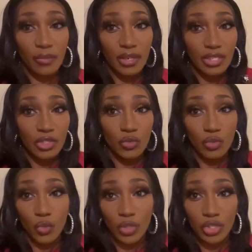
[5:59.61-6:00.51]
but until you
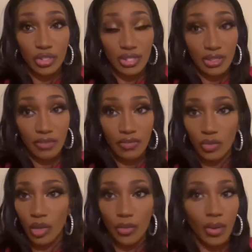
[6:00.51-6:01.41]
do it yourself,
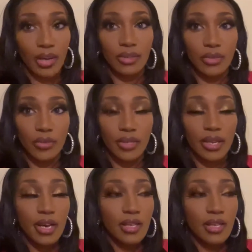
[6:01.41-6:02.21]
you don't know how to do it.